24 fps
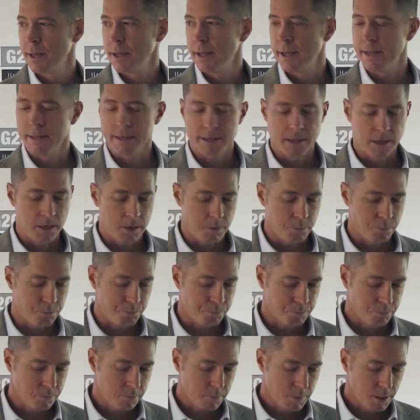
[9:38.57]
And
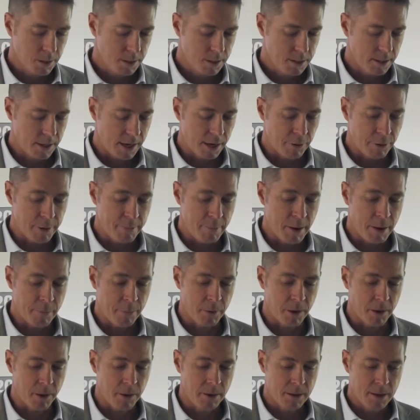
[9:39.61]
I
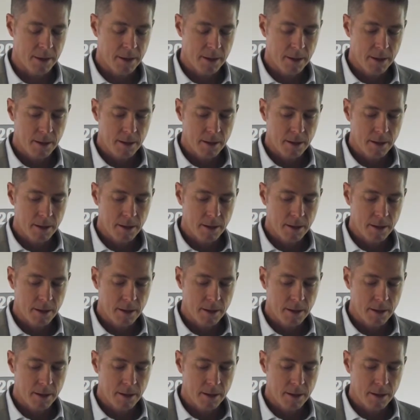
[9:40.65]
remember